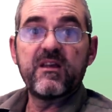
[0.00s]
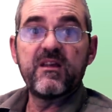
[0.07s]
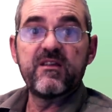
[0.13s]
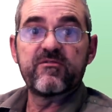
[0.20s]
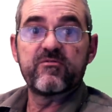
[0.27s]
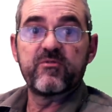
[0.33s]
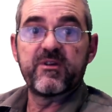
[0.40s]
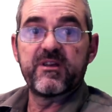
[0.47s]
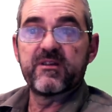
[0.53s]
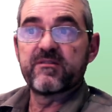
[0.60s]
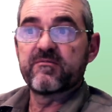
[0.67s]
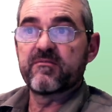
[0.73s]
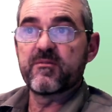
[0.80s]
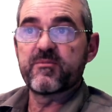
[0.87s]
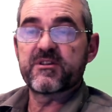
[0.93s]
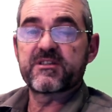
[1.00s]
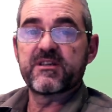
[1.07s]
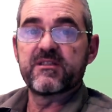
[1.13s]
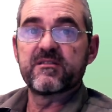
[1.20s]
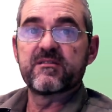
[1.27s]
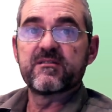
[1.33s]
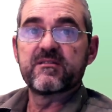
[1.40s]
If we
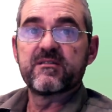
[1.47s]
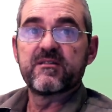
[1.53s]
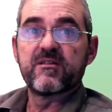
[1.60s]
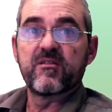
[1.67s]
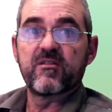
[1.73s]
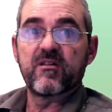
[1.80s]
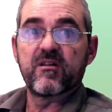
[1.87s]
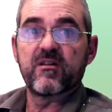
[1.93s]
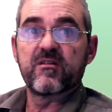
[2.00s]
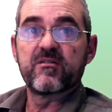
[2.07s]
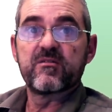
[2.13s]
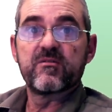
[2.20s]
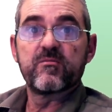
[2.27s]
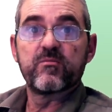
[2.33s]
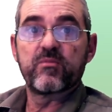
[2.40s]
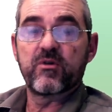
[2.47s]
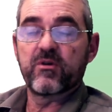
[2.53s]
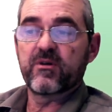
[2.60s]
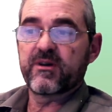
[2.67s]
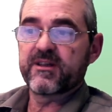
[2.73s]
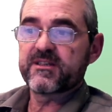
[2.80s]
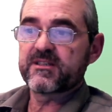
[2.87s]
represent the
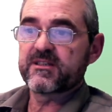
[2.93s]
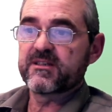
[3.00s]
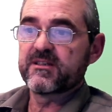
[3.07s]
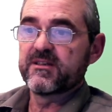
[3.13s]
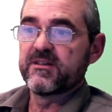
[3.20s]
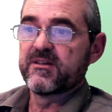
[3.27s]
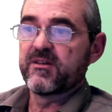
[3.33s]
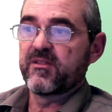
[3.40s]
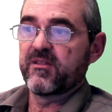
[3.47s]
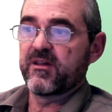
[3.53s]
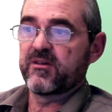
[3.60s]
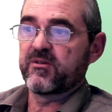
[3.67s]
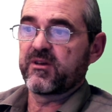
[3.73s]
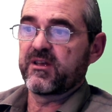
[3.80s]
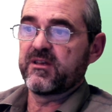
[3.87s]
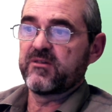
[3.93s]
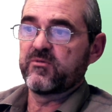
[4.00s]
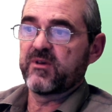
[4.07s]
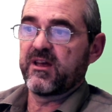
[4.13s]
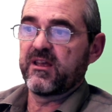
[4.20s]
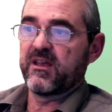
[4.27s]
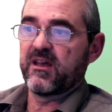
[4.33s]
progress, then
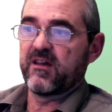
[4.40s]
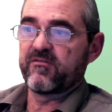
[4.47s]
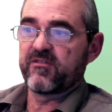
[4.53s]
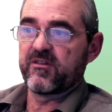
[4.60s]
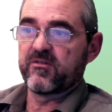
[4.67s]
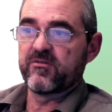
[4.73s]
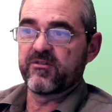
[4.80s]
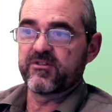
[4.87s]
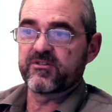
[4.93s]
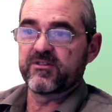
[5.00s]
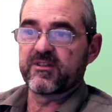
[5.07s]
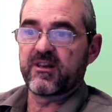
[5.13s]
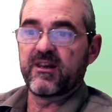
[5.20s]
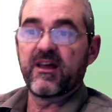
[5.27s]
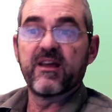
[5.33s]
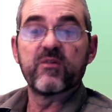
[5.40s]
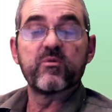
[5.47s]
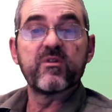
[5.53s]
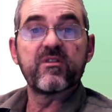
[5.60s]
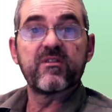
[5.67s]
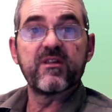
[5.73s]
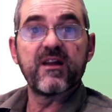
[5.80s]
okay, I have the horizontal line
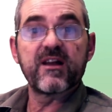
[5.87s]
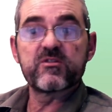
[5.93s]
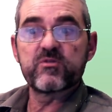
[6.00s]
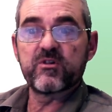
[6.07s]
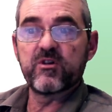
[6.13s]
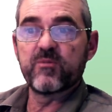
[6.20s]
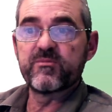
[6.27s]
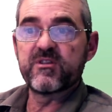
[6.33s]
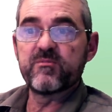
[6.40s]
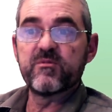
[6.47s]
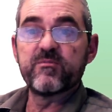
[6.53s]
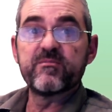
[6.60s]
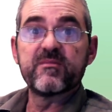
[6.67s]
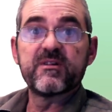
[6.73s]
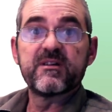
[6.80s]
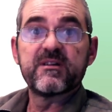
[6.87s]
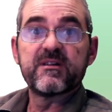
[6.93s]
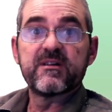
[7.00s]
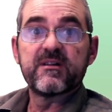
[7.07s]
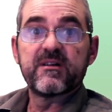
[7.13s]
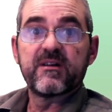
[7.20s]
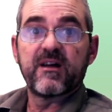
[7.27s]
with the actual optimum
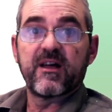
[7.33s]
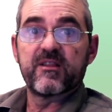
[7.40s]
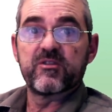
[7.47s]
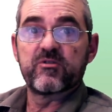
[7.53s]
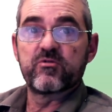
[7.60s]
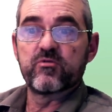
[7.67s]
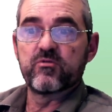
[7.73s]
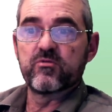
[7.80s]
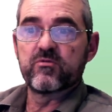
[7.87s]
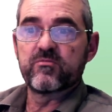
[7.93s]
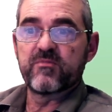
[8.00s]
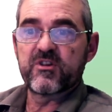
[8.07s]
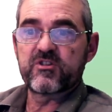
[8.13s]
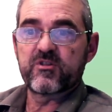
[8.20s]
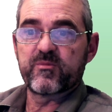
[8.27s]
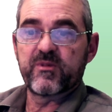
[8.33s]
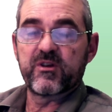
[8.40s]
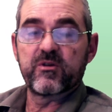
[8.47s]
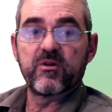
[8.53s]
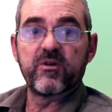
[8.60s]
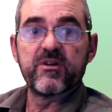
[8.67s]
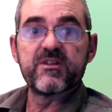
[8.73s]
and two
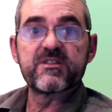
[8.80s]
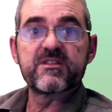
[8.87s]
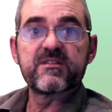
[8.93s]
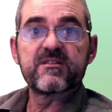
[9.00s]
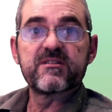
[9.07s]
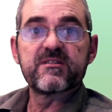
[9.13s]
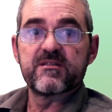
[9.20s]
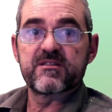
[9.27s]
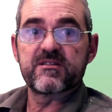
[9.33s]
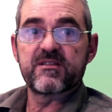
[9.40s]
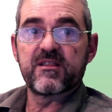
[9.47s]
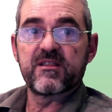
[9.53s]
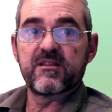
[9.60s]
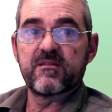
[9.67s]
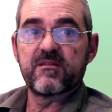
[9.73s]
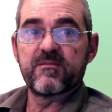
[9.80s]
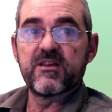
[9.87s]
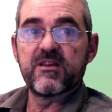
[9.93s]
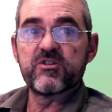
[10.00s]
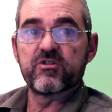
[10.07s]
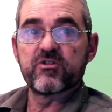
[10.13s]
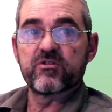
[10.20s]
measurement noise standard
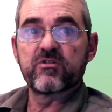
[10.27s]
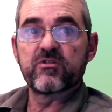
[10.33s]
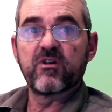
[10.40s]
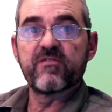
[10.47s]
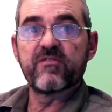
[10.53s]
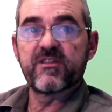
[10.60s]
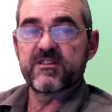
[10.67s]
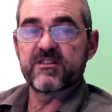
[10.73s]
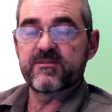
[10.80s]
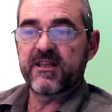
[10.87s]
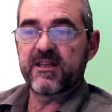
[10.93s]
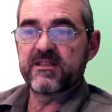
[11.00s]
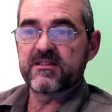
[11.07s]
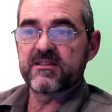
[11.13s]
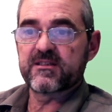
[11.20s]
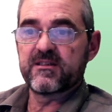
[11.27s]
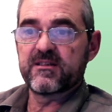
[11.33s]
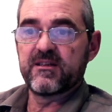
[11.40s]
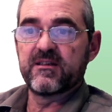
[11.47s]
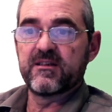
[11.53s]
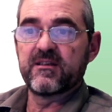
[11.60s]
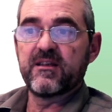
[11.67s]
deviation confidence bands
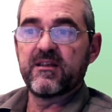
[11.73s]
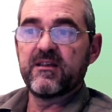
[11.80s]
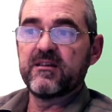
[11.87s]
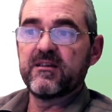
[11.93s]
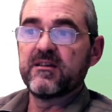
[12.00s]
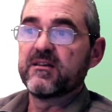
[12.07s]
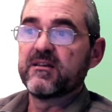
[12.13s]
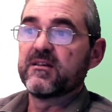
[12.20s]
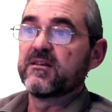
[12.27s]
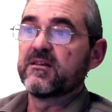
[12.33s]
in green.